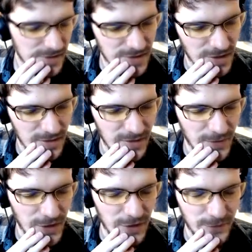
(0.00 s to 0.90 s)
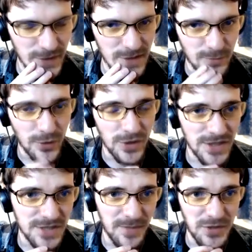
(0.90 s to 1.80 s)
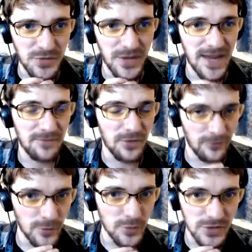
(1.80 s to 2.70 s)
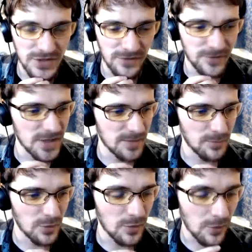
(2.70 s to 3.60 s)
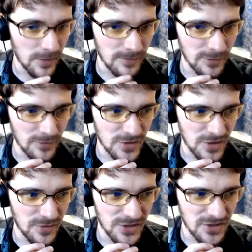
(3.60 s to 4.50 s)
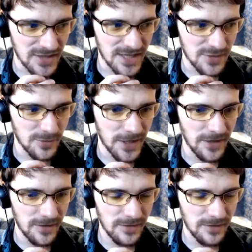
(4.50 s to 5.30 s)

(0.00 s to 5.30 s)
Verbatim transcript: So if you're going to feed him more, you need to make sure you have the food to feed him more, or it will result in just less weight.